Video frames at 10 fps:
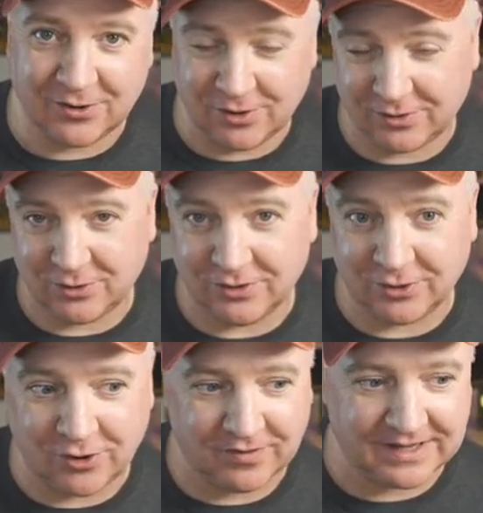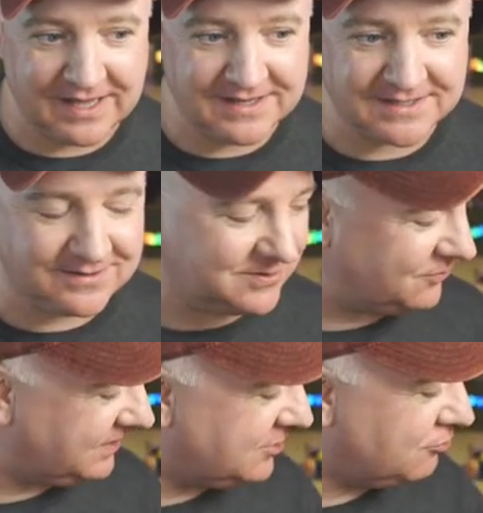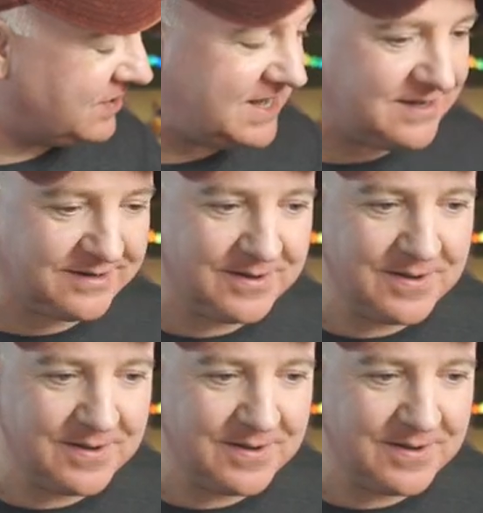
color currently is, currently green.